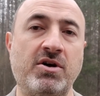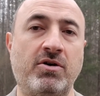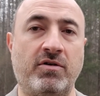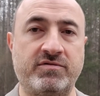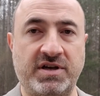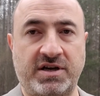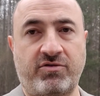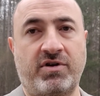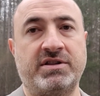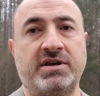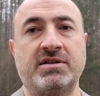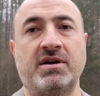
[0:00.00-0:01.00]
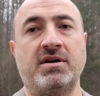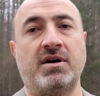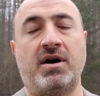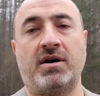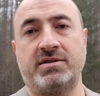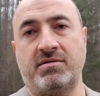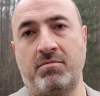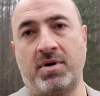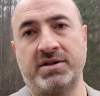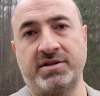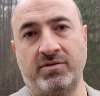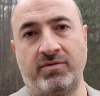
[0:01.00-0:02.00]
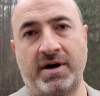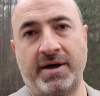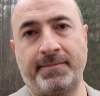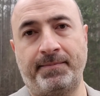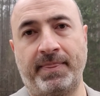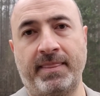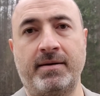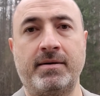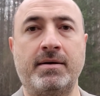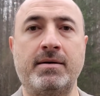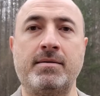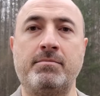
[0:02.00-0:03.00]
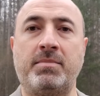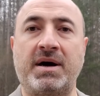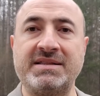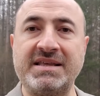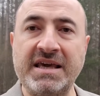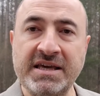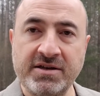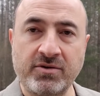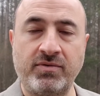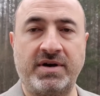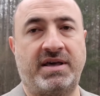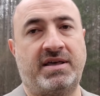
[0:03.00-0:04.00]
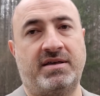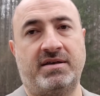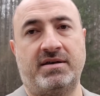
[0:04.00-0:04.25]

of the credit on the Model Y. But either way,